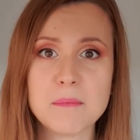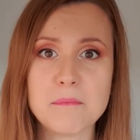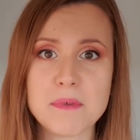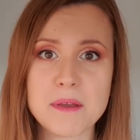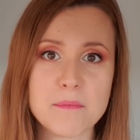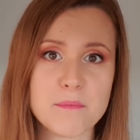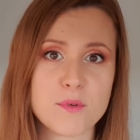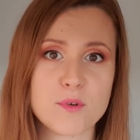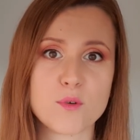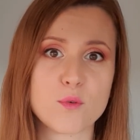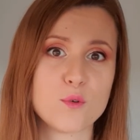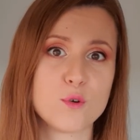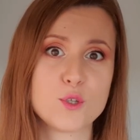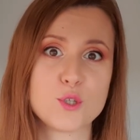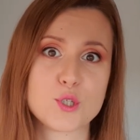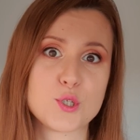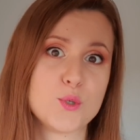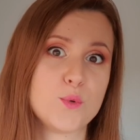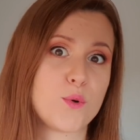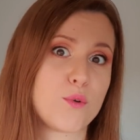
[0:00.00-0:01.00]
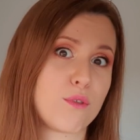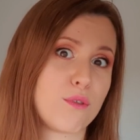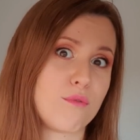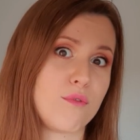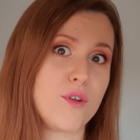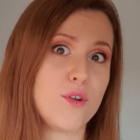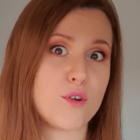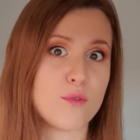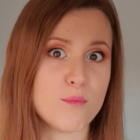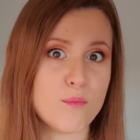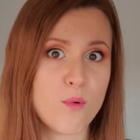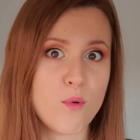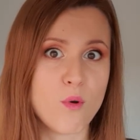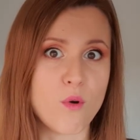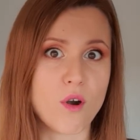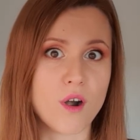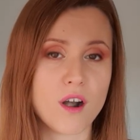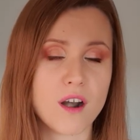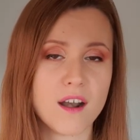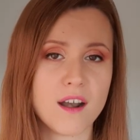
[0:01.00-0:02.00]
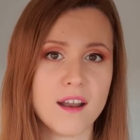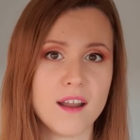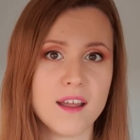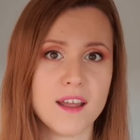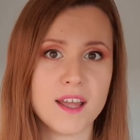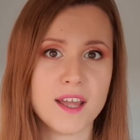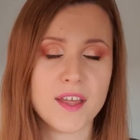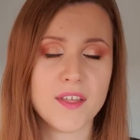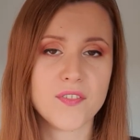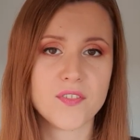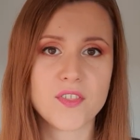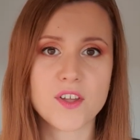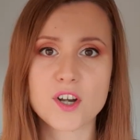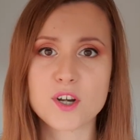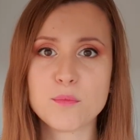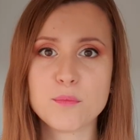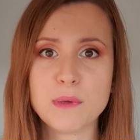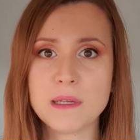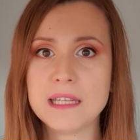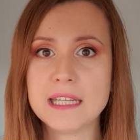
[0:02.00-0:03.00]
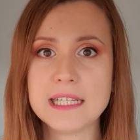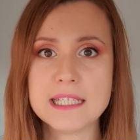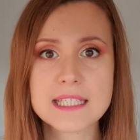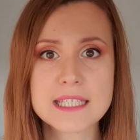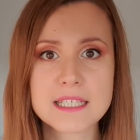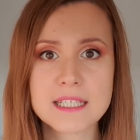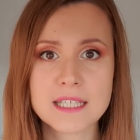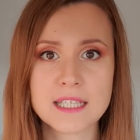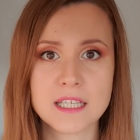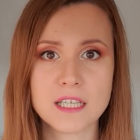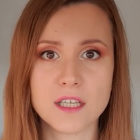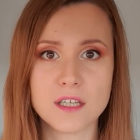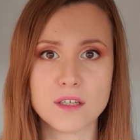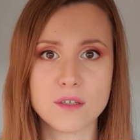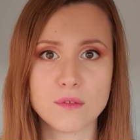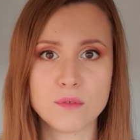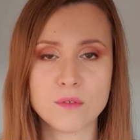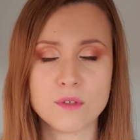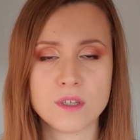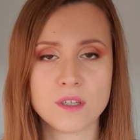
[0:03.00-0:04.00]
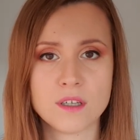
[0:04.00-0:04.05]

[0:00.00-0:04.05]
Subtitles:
member or two or three or more that are belittling you,